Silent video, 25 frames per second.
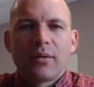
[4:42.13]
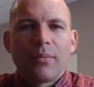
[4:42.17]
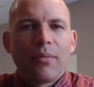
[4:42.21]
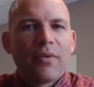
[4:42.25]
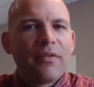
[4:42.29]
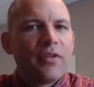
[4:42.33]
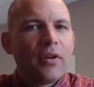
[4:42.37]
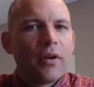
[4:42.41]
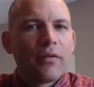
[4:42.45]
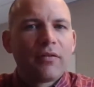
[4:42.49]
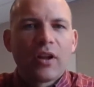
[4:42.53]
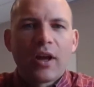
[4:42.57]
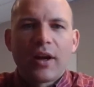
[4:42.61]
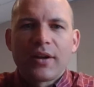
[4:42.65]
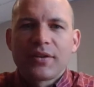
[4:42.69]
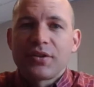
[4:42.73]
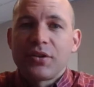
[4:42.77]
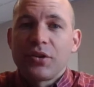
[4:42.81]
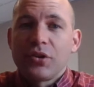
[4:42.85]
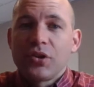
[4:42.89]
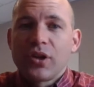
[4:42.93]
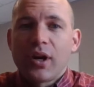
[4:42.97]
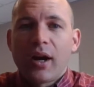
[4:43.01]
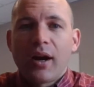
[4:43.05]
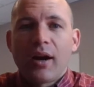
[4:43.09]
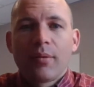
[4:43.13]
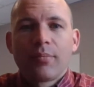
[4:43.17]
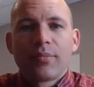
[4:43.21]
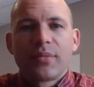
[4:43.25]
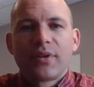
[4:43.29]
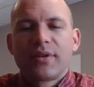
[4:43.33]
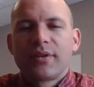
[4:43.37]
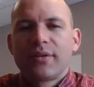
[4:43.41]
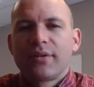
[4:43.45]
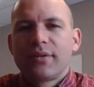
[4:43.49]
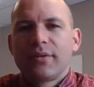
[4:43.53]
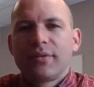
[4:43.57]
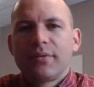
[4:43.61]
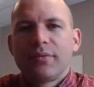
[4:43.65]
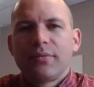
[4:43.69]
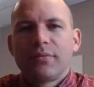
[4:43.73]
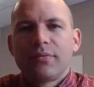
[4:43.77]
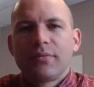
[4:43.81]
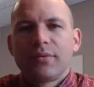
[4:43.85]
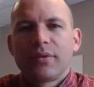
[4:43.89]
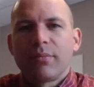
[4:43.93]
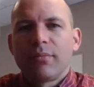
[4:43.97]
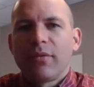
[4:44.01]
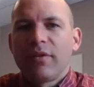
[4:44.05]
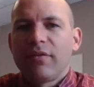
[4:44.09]
Some of you have lost your jobs,
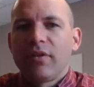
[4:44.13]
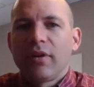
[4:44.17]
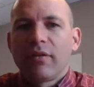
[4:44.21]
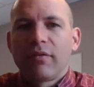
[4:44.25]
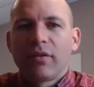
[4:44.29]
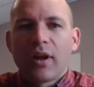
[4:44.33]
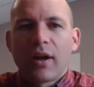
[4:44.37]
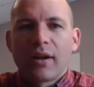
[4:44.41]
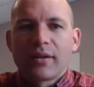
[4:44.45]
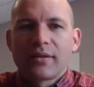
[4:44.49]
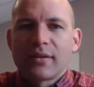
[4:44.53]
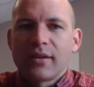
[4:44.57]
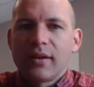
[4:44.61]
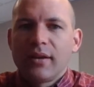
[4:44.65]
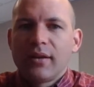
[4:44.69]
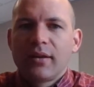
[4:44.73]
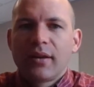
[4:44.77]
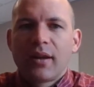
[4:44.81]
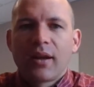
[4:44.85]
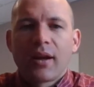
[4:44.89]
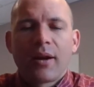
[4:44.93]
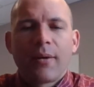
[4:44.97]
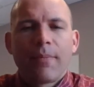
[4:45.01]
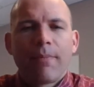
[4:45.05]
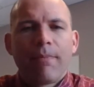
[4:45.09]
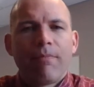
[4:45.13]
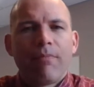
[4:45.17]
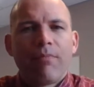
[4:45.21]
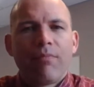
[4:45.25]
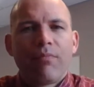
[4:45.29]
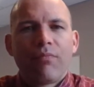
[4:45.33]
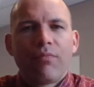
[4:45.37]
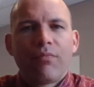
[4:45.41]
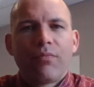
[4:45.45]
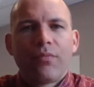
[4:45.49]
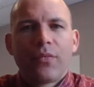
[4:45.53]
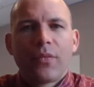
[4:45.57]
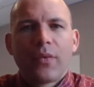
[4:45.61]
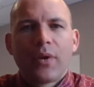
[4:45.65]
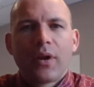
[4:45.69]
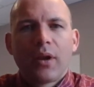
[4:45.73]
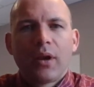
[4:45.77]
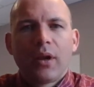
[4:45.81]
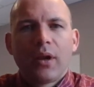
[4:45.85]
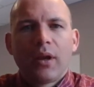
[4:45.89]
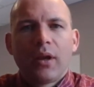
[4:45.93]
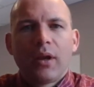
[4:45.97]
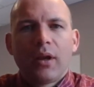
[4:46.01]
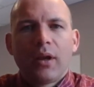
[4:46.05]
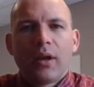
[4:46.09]
some of you have lost income.
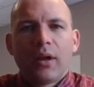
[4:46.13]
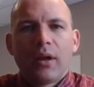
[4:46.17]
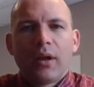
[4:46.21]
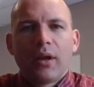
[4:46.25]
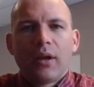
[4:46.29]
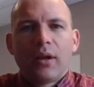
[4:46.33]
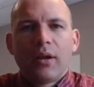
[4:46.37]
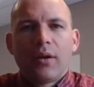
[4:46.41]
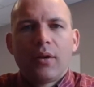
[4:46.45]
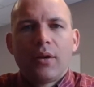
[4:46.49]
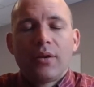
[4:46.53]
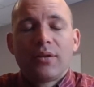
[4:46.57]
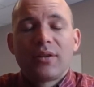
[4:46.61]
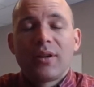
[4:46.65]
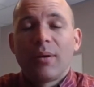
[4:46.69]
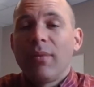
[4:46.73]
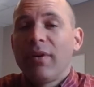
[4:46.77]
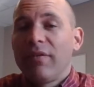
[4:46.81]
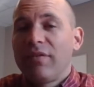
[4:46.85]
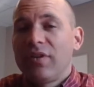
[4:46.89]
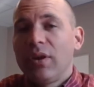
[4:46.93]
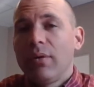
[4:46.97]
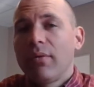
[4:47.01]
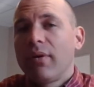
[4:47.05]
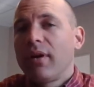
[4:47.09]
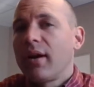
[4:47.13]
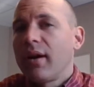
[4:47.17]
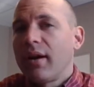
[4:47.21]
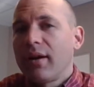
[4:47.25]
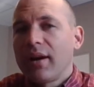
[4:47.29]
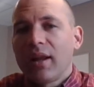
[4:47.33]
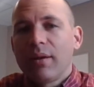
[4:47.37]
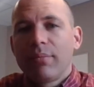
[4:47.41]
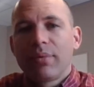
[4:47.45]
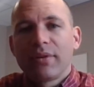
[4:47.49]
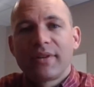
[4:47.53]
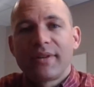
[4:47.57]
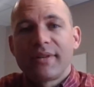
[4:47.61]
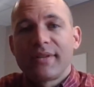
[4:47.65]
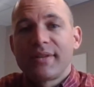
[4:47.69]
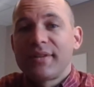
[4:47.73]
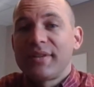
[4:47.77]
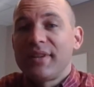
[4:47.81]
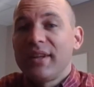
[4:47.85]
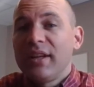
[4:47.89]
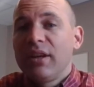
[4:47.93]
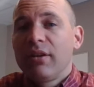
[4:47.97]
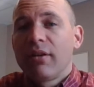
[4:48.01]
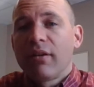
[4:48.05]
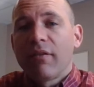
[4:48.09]
Some of you are not able to
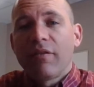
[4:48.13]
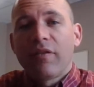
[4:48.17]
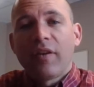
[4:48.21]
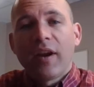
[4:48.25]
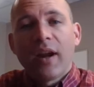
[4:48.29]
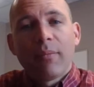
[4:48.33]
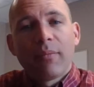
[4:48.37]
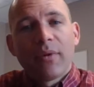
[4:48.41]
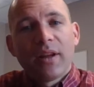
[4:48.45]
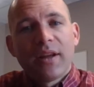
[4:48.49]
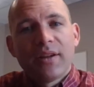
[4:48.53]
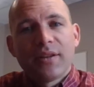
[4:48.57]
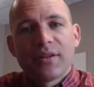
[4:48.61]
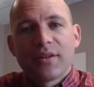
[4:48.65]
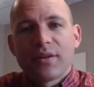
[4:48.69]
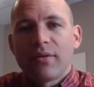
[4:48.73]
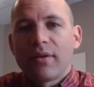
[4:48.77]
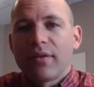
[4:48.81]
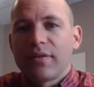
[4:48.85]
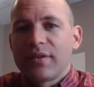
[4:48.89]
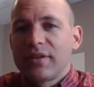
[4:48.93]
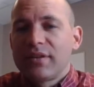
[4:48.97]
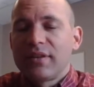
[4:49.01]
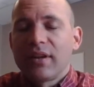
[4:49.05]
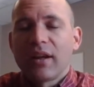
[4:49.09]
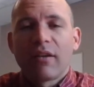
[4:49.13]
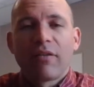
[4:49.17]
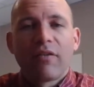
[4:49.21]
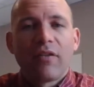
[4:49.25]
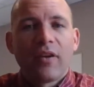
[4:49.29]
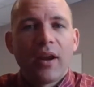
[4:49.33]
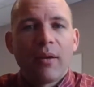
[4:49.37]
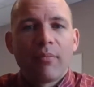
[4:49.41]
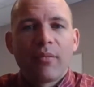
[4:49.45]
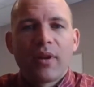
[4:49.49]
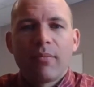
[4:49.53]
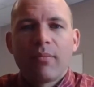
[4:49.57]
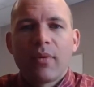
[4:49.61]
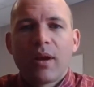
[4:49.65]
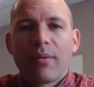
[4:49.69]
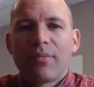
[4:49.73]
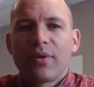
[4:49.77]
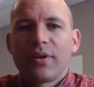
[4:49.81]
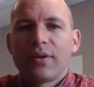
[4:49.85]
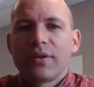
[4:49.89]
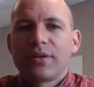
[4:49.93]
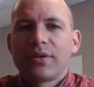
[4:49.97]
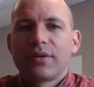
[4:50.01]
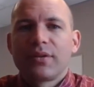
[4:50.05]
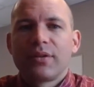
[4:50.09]
see your families, you have sick family
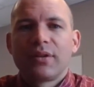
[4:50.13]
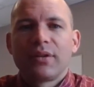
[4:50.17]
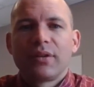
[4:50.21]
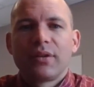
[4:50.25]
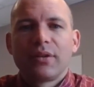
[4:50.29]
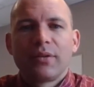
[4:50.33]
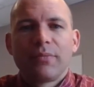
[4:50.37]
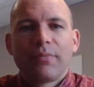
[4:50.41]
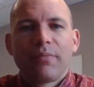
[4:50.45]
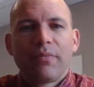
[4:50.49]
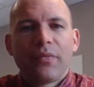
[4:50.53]
members.